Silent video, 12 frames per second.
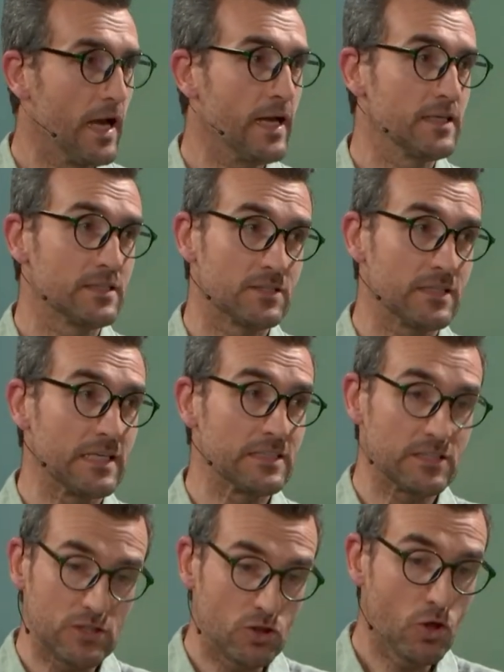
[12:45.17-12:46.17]
and it's
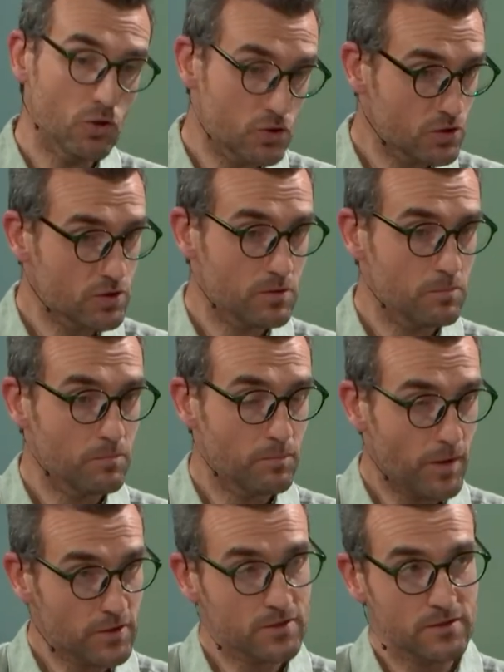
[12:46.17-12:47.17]
it's those
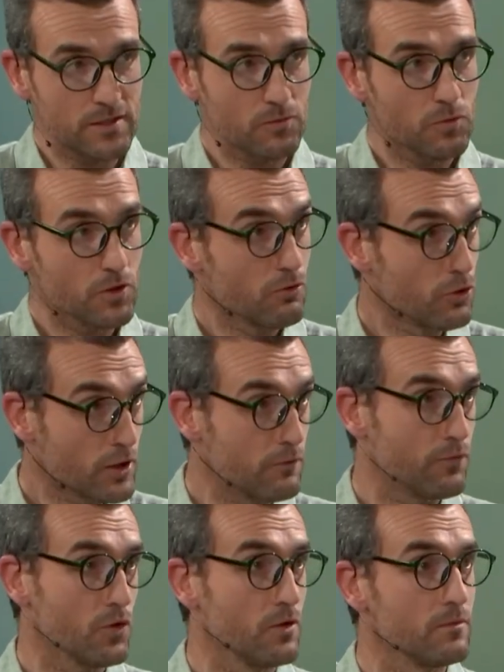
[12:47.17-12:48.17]
parcels that we're looking
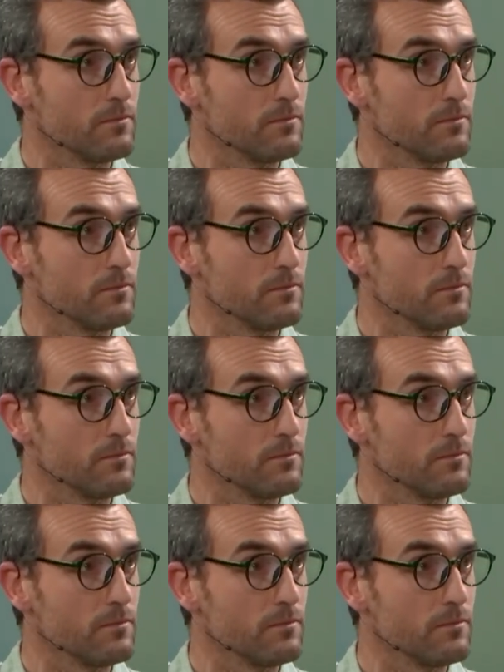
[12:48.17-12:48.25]
for.